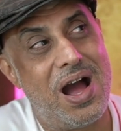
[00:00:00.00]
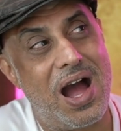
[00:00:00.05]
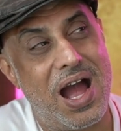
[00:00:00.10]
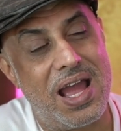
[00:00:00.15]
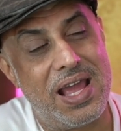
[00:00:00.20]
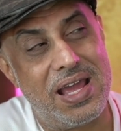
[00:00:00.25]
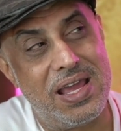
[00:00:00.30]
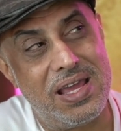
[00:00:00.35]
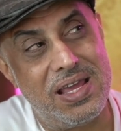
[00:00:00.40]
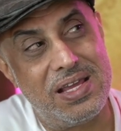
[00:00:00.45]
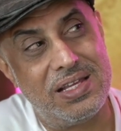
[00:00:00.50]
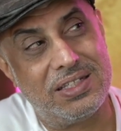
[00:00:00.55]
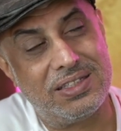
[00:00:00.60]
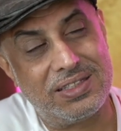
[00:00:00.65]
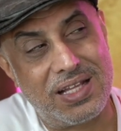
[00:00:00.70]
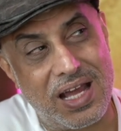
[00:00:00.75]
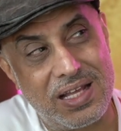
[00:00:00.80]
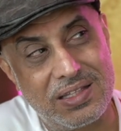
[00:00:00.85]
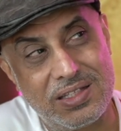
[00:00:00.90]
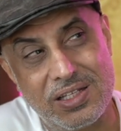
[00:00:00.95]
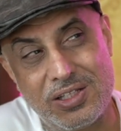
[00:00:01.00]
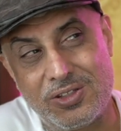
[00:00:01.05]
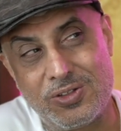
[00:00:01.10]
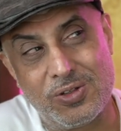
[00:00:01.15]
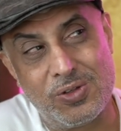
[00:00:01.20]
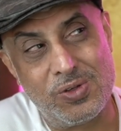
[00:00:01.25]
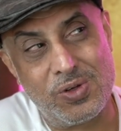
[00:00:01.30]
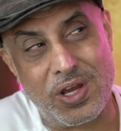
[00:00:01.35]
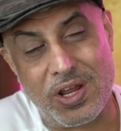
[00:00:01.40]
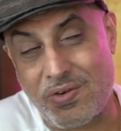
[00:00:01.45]
I started to
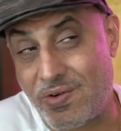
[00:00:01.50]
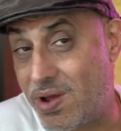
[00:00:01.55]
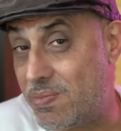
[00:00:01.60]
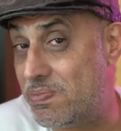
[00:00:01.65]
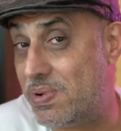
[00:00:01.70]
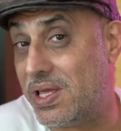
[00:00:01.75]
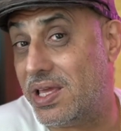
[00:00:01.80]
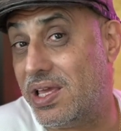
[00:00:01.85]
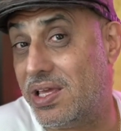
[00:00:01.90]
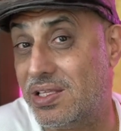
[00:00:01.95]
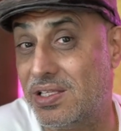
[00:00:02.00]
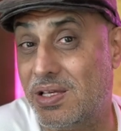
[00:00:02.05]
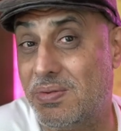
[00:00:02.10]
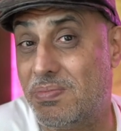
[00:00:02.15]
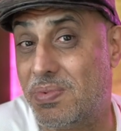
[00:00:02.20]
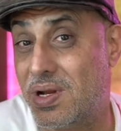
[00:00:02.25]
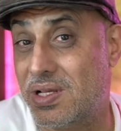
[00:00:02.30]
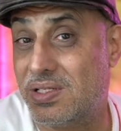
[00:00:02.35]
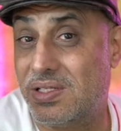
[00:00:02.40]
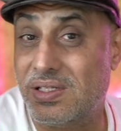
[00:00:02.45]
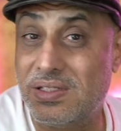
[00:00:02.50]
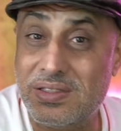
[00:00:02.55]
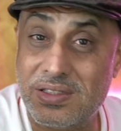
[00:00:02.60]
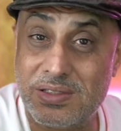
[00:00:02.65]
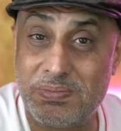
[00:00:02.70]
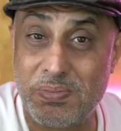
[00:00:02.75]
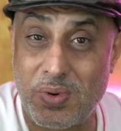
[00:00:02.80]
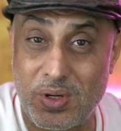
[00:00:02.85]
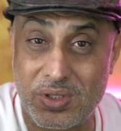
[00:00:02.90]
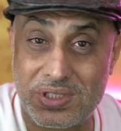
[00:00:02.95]
look at replicating Brazil's
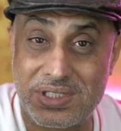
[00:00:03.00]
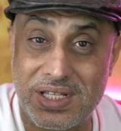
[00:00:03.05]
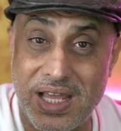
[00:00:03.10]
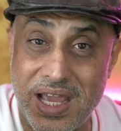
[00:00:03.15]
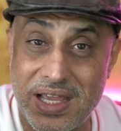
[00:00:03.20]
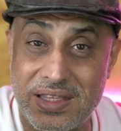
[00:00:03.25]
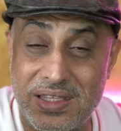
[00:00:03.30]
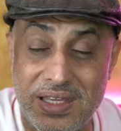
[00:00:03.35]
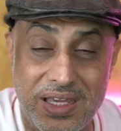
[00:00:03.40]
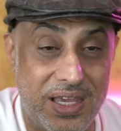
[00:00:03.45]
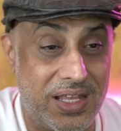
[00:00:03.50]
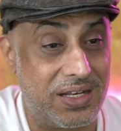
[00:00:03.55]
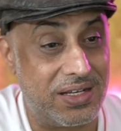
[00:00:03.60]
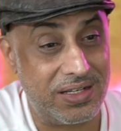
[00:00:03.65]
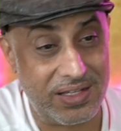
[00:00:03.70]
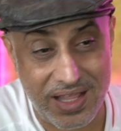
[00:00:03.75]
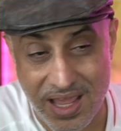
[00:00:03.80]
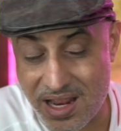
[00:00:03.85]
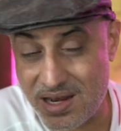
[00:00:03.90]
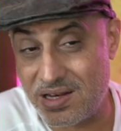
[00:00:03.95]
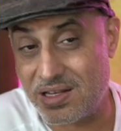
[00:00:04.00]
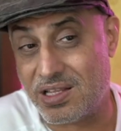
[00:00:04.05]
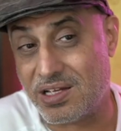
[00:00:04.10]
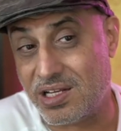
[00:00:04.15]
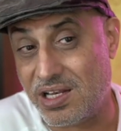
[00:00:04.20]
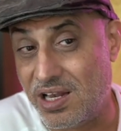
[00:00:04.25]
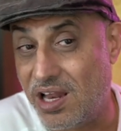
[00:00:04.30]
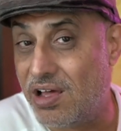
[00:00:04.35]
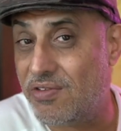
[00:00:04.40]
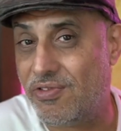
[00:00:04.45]
box tactic and then the
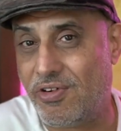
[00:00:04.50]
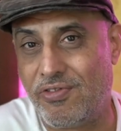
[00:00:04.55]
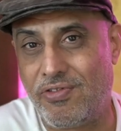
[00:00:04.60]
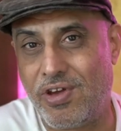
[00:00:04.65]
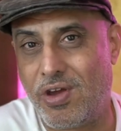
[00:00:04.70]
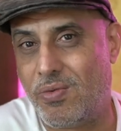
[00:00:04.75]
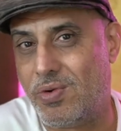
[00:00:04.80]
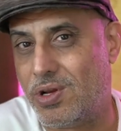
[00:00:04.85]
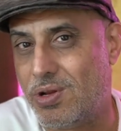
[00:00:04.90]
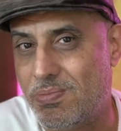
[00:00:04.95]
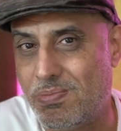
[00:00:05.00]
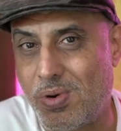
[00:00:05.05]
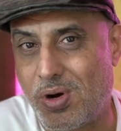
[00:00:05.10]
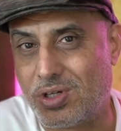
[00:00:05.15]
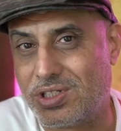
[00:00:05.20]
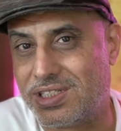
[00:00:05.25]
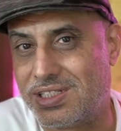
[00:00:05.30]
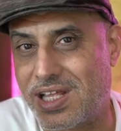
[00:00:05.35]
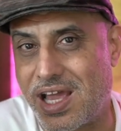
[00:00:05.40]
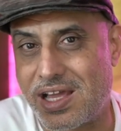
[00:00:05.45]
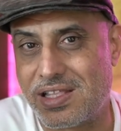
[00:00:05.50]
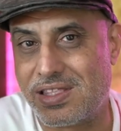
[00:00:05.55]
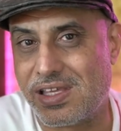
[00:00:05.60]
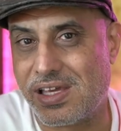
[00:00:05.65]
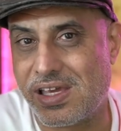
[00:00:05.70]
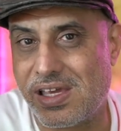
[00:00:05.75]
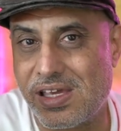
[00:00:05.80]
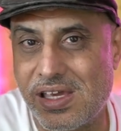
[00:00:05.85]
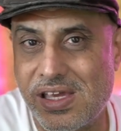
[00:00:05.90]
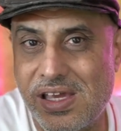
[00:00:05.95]
love affair with the box tactic
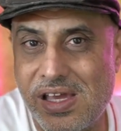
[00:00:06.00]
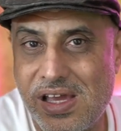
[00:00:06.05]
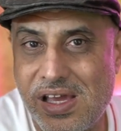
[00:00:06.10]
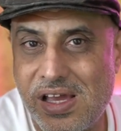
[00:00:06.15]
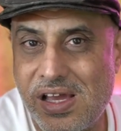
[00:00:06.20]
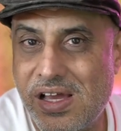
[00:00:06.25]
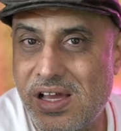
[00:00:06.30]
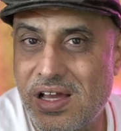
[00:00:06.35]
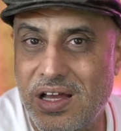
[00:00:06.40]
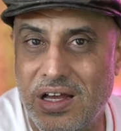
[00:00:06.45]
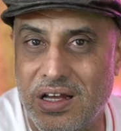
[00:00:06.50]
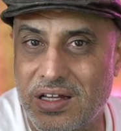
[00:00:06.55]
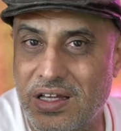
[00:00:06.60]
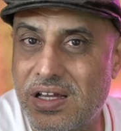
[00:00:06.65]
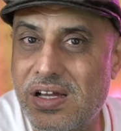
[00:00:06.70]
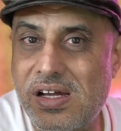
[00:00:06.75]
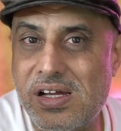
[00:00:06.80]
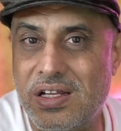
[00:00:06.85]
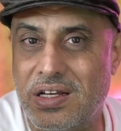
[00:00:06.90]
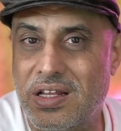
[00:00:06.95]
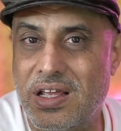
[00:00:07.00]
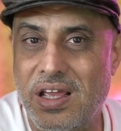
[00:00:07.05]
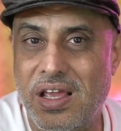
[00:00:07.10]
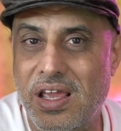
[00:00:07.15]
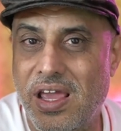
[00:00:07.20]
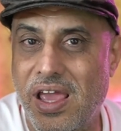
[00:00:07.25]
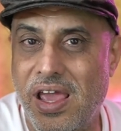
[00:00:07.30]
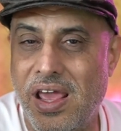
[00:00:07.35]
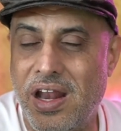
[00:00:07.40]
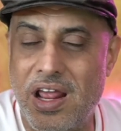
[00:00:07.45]
occurred.
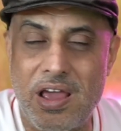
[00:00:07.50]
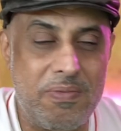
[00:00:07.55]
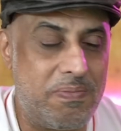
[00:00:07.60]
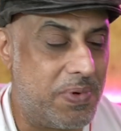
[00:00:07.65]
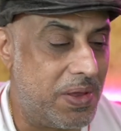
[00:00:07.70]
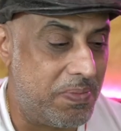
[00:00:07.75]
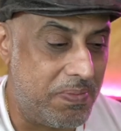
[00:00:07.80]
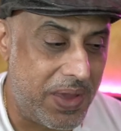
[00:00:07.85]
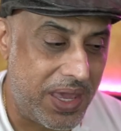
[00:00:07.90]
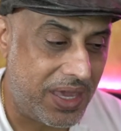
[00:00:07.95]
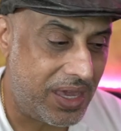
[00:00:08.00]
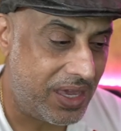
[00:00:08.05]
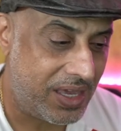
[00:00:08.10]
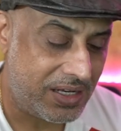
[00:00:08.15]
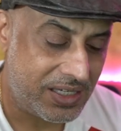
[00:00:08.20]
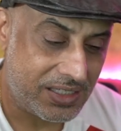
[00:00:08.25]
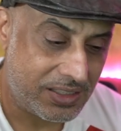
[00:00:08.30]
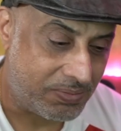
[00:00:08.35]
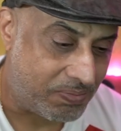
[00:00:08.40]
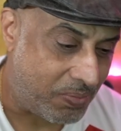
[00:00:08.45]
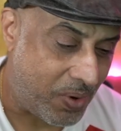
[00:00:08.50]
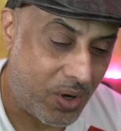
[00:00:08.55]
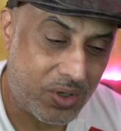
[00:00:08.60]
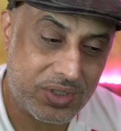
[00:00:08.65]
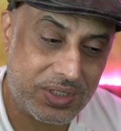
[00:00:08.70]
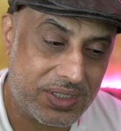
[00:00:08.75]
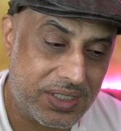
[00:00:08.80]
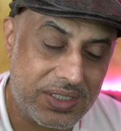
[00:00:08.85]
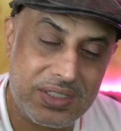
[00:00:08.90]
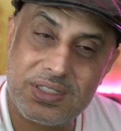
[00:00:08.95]
And I've been making these
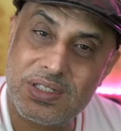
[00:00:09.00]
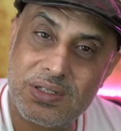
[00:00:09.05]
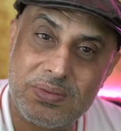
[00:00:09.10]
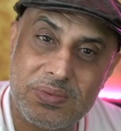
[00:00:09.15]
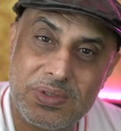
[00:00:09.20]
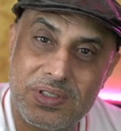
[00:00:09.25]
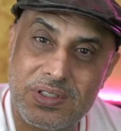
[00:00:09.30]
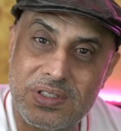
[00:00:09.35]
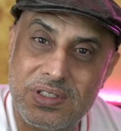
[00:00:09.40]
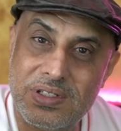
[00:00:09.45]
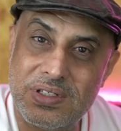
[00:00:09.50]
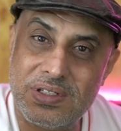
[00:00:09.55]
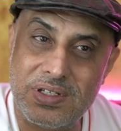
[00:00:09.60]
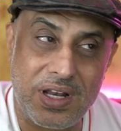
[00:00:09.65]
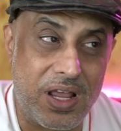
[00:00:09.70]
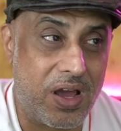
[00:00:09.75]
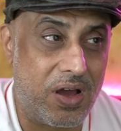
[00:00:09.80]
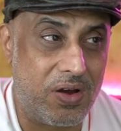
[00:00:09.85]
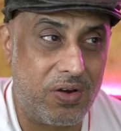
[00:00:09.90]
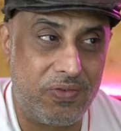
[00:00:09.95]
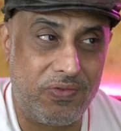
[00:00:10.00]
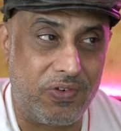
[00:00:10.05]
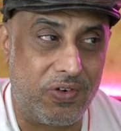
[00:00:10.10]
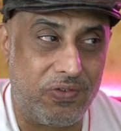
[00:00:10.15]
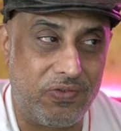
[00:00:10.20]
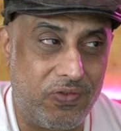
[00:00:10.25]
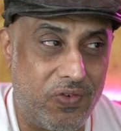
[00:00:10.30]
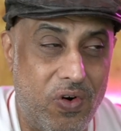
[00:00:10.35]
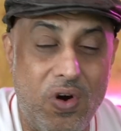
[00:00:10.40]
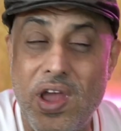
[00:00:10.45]
box systems now for
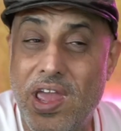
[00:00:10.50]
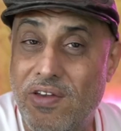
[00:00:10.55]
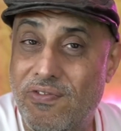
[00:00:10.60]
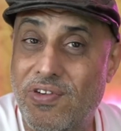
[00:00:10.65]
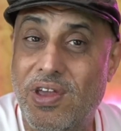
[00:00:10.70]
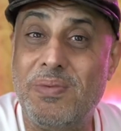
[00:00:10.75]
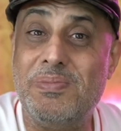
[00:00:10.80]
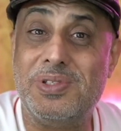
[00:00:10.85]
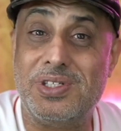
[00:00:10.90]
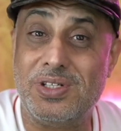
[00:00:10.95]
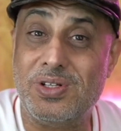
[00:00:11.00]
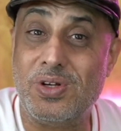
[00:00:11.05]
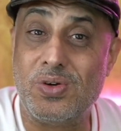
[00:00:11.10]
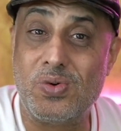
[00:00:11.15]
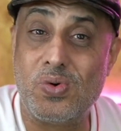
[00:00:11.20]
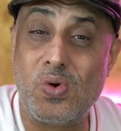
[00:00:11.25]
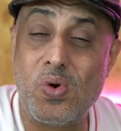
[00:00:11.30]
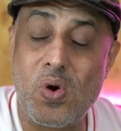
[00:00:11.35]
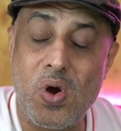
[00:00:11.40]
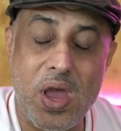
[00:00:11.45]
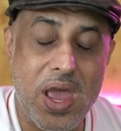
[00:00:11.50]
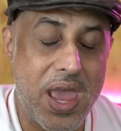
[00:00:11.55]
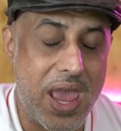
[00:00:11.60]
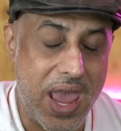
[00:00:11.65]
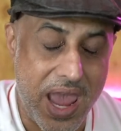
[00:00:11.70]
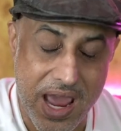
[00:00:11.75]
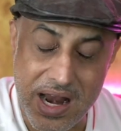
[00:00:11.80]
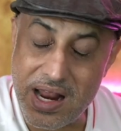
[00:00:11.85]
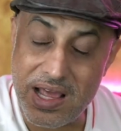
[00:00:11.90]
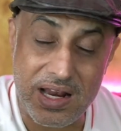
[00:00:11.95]
four FMs in a row,
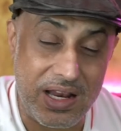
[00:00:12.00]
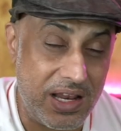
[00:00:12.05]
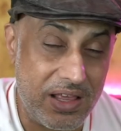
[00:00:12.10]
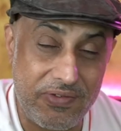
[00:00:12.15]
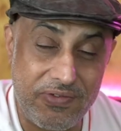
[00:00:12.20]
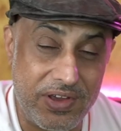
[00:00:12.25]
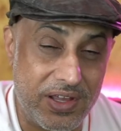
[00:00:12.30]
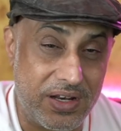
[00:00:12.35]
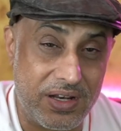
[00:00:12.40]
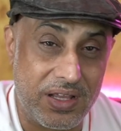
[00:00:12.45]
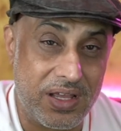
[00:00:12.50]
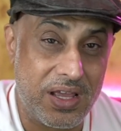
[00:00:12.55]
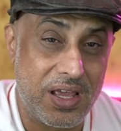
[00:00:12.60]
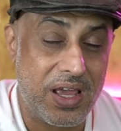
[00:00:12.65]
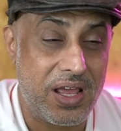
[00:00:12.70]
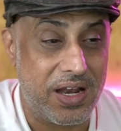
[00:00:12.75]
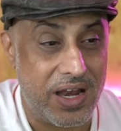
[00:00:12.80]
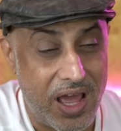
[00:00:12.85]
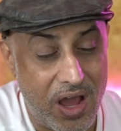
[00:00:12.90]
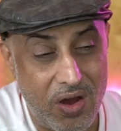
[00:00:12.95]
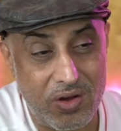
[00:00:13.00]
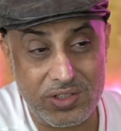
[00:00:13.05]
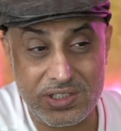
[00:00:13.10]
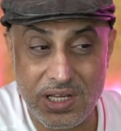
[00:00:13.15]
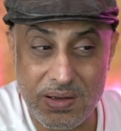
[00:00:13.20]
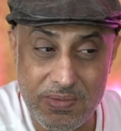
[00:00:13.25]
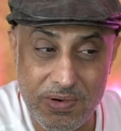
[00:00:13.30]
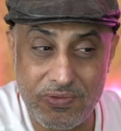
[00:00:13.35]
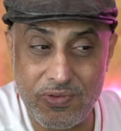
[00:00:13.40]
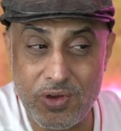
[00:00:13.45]
and I love it. Now,
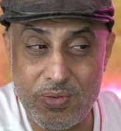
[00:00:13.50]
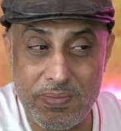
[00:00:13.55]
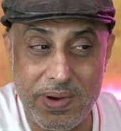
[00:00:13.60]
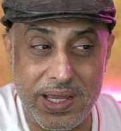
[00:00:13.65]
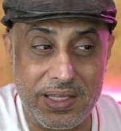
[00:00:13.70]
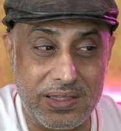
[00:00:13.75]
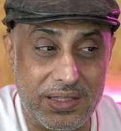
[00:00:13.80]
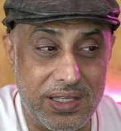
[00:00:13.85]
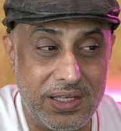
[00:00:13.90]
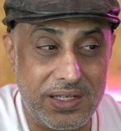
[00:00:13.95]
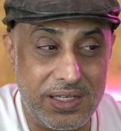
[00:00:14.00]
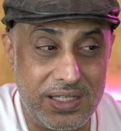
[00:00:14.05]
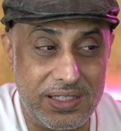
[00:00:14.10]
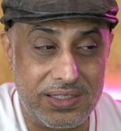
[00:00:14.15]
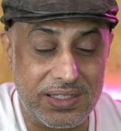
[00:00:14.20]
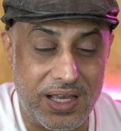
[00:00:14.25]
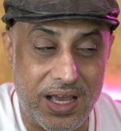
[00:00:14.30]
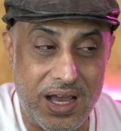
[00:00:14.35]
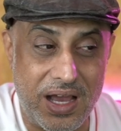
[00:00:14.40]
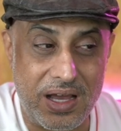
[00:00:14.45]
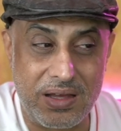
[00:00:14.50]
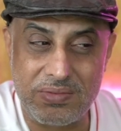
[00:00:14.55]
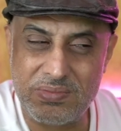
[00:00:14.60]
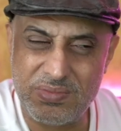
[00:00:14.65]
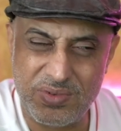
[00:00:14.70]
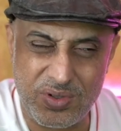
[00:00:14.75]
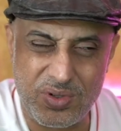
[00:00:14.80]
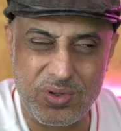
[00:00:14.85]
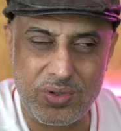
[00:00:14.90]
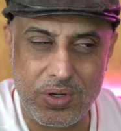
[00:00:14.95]
some of you might think these are,
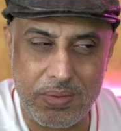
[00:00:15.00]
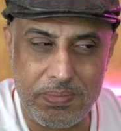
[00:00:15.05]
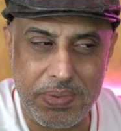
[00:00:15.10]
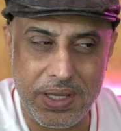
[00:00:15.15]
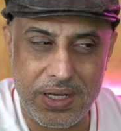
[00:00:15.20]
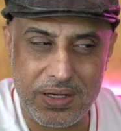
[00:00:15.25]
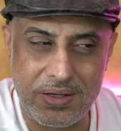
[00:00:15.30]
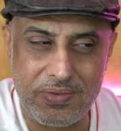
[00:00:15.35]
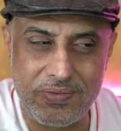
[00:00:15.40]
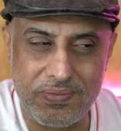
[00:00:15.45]
you know, a bit